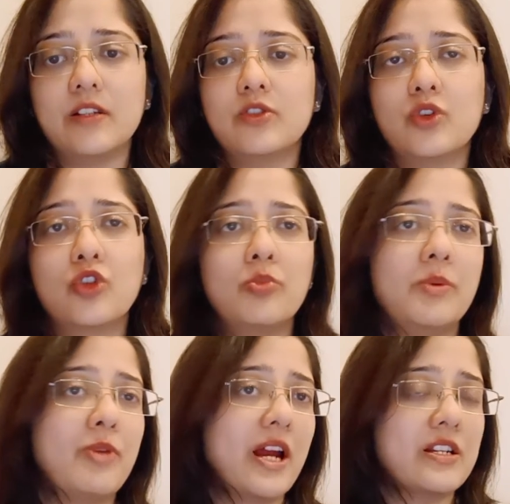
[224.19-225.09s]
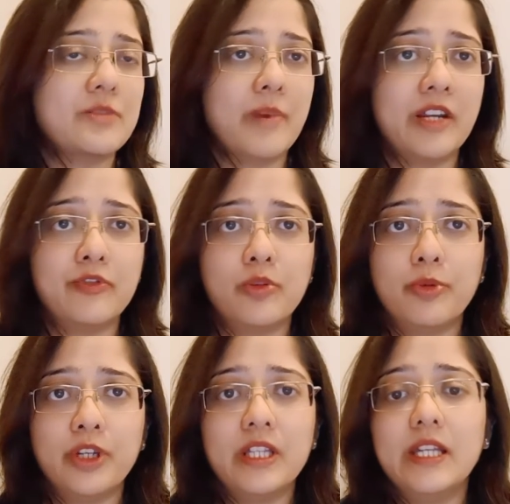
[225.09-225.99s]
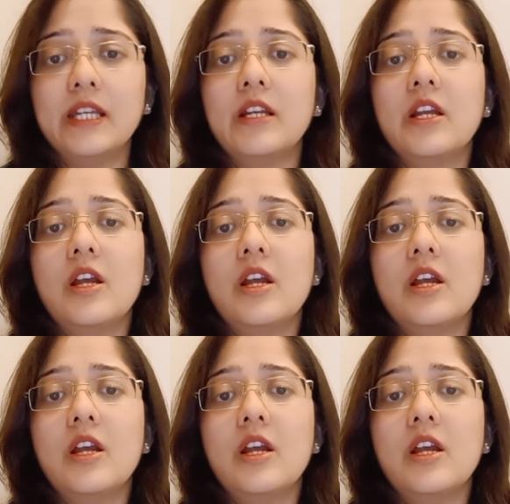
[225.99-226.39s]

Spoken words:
So it could be practice mindful breathing,